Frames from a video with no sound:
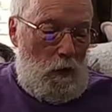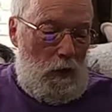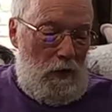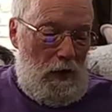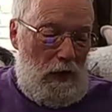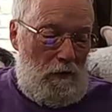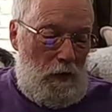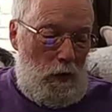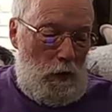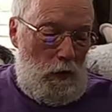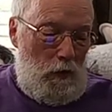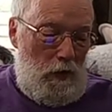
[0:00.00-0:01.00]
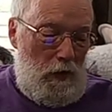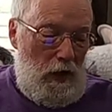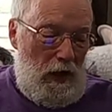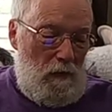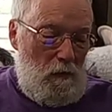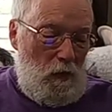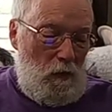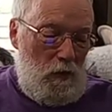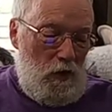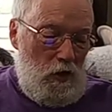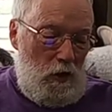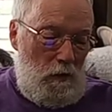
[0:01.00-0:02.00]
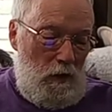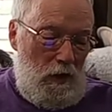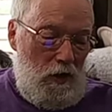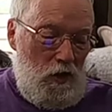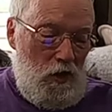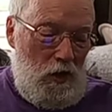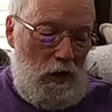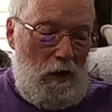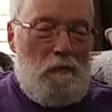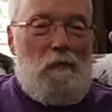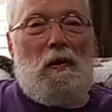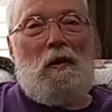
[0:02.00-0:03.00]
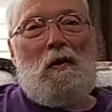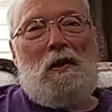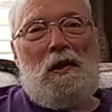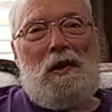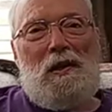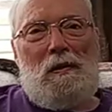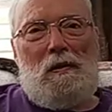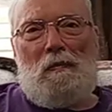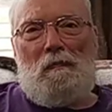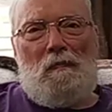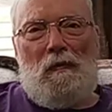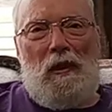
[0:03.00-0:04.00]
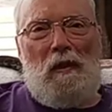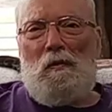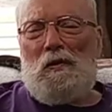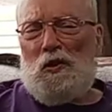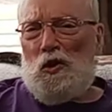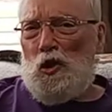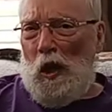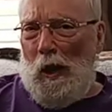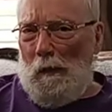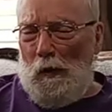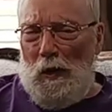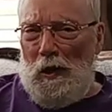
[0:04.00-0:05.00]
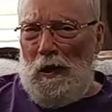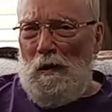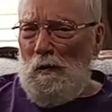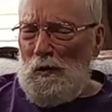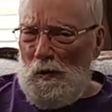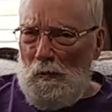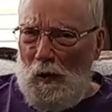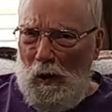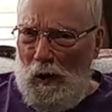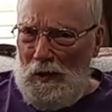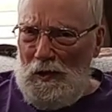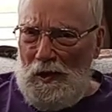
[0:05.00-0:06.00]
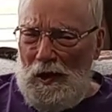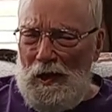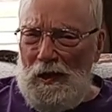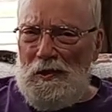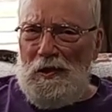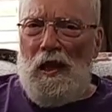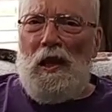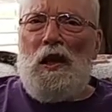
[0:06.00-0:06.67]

When David heard that Nabal was shearing his sheep, you know he he was a shepherd. He knows the process.